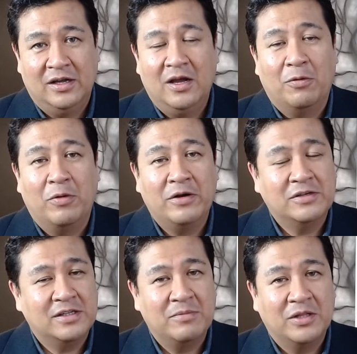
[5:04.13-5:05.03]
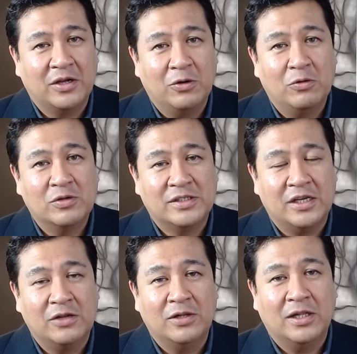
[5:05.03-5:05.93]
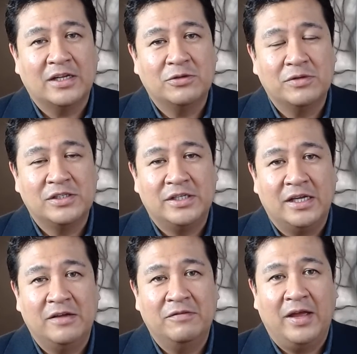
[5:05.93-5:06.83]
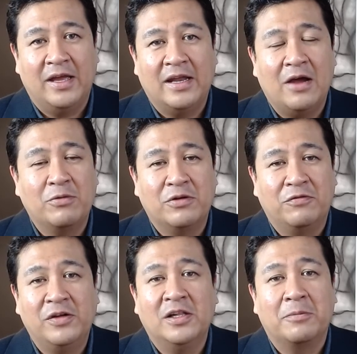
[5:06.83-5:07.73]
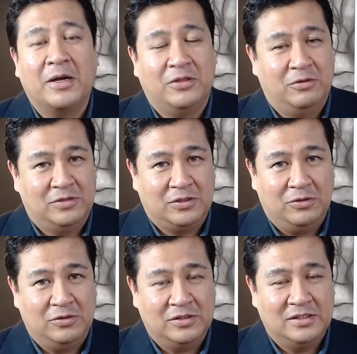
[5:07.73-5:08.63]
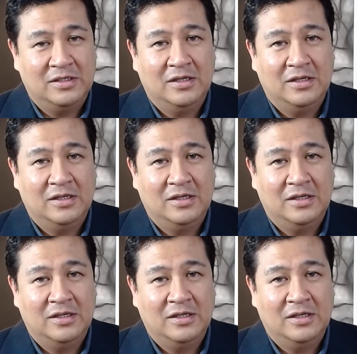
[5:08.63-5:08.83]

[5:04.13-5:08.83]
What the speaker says: What are some of the goals that you'd like to achieve, and how would you feel about those goals?